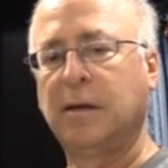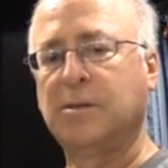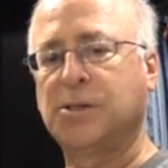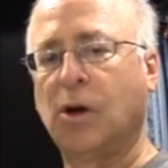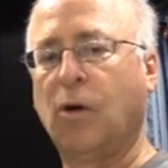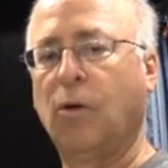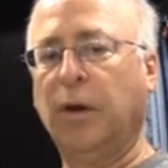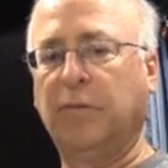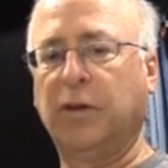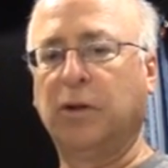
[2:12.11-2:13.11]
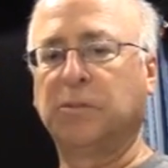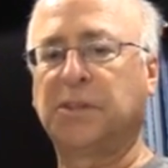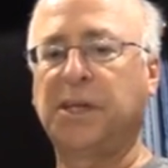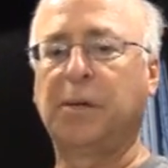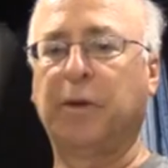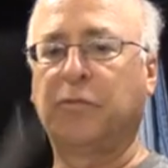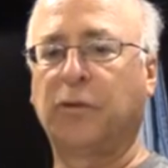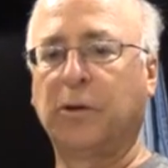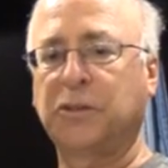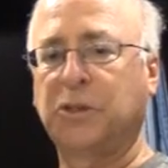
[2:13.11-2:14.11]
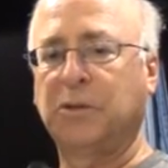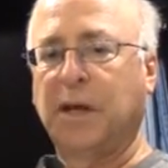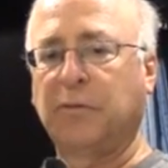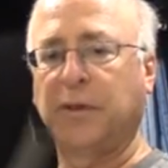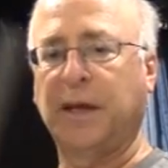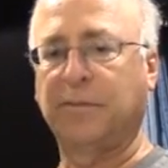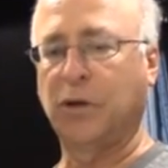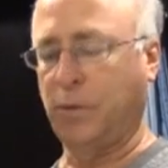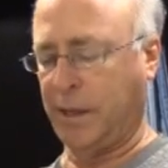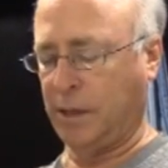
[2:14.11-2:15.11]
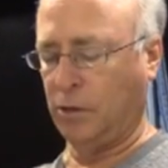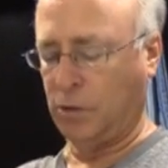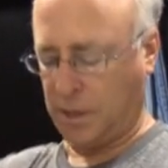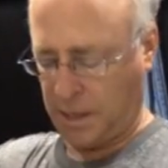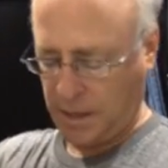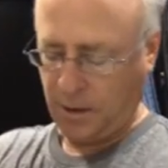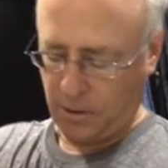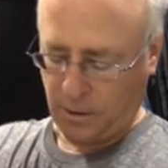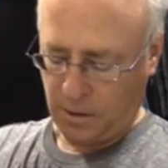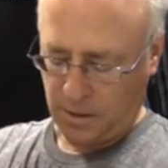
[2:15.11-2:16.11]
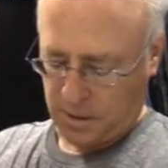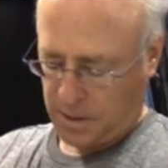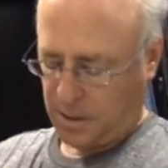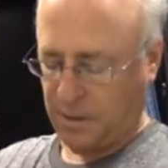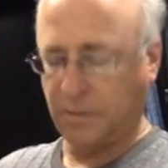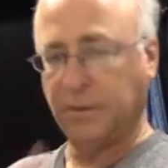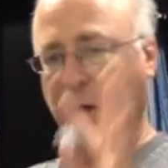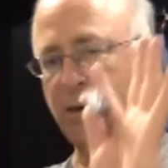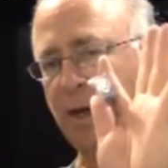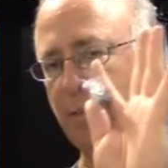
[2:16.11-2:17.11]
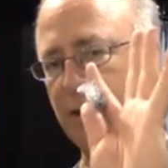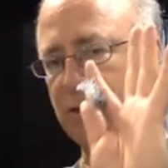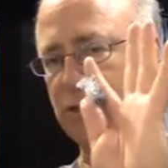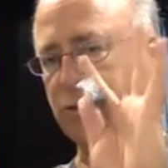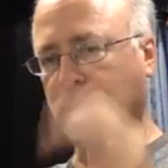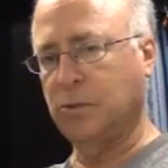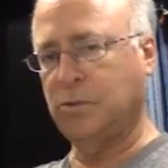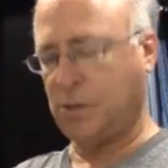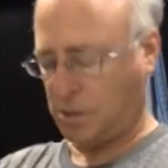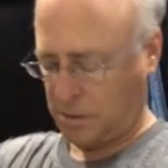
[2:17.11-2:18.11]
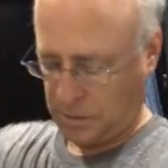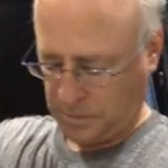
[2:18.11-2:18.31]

So if you don't see them at first, you definitely have to go ahead and look in here. There came out the screws,